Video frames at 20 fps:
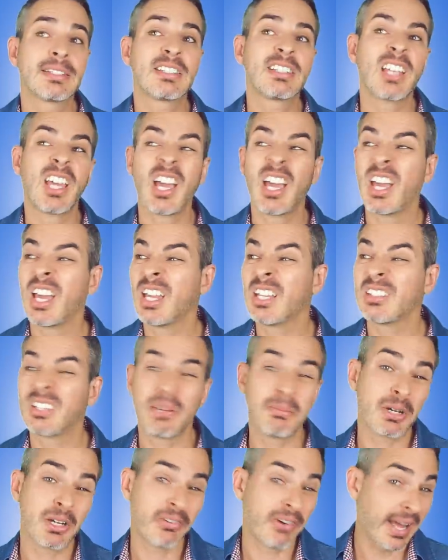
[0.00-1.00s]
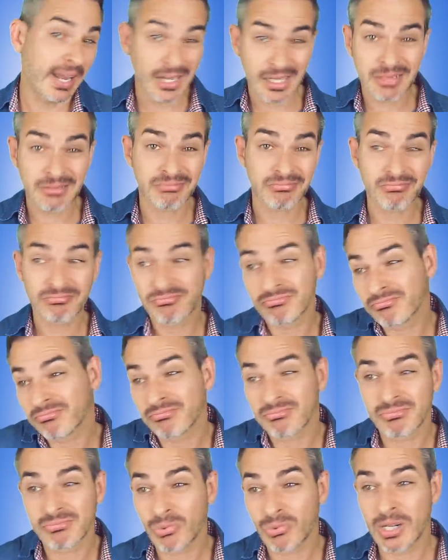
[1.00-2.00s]
say Democratic?
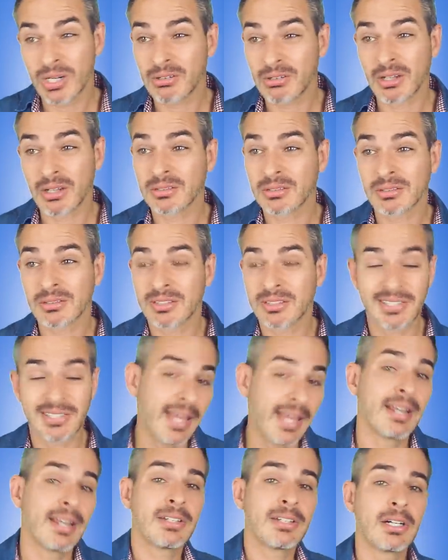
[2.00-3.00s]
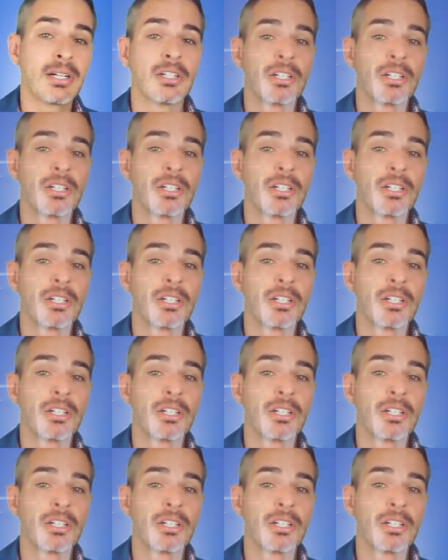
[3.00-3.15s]
Why not? Senator